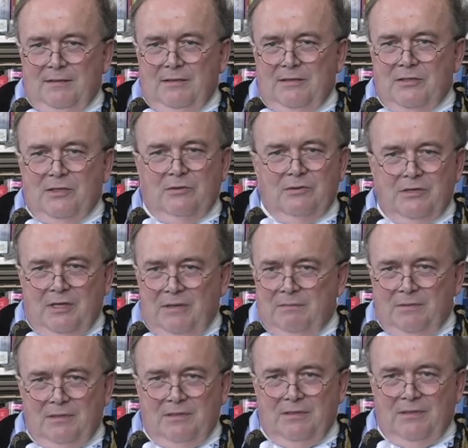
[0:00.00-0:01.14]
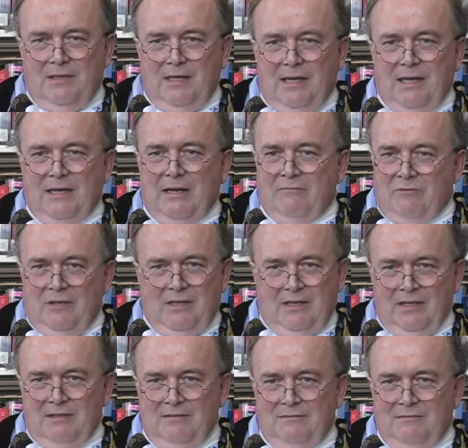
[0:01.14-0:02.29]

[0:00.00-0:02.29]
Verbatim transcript: shows up at everything.